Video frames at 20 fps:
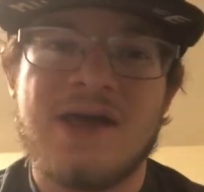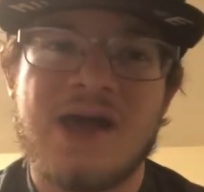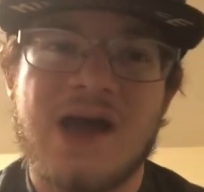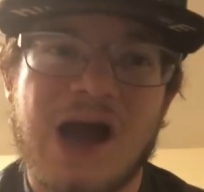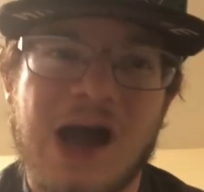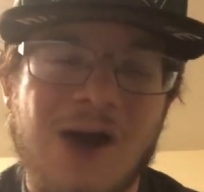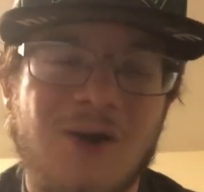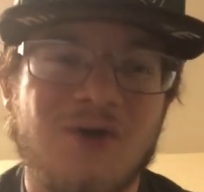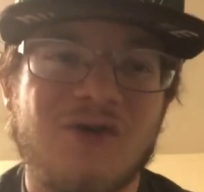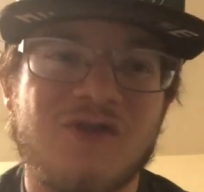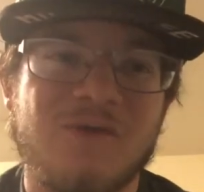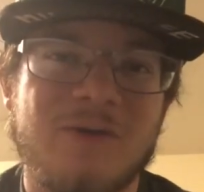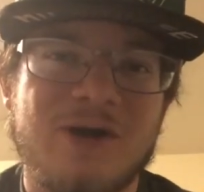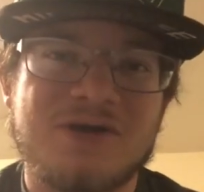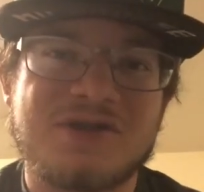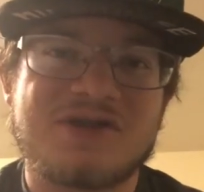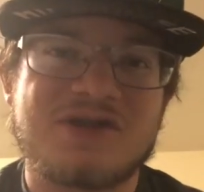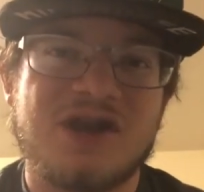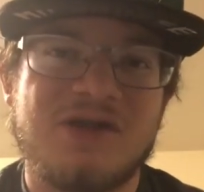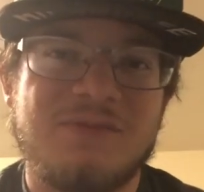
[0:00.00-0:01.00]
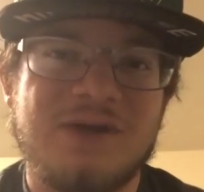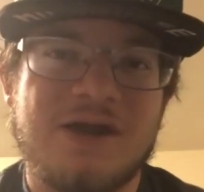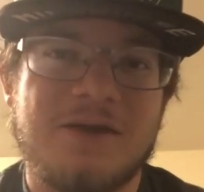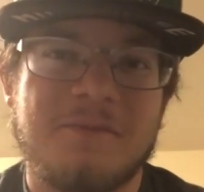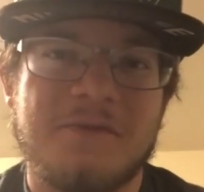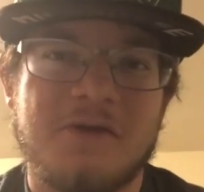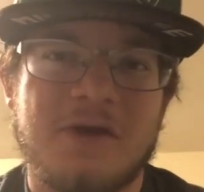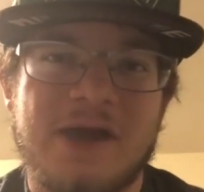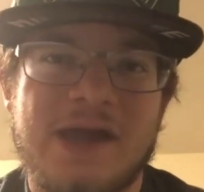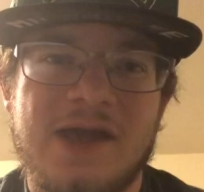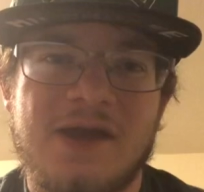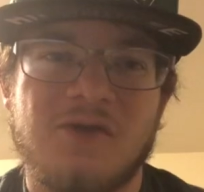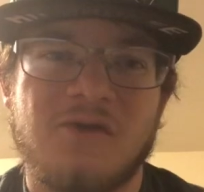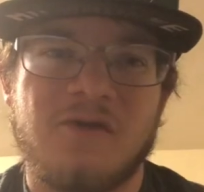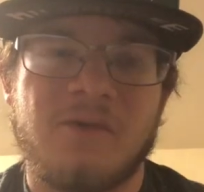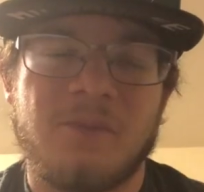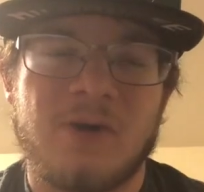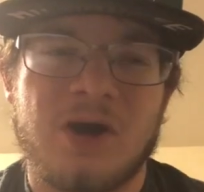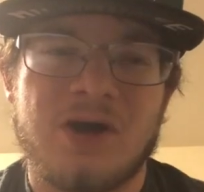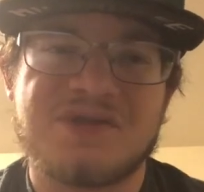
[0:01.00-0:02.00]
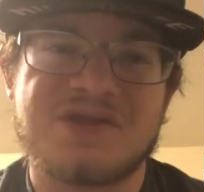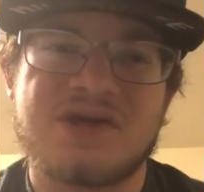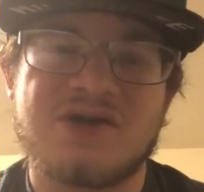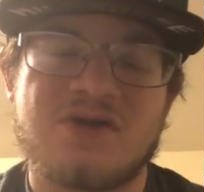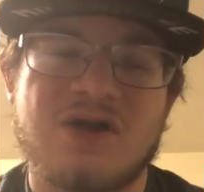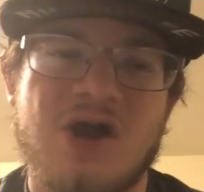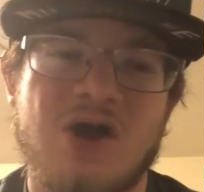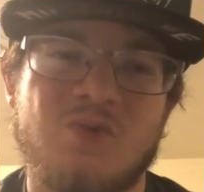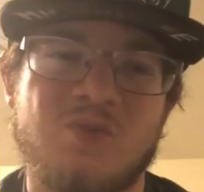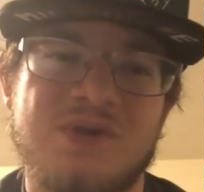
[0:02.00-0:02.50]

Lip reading: how are the Bucks going to be able to handle the Boston crowd?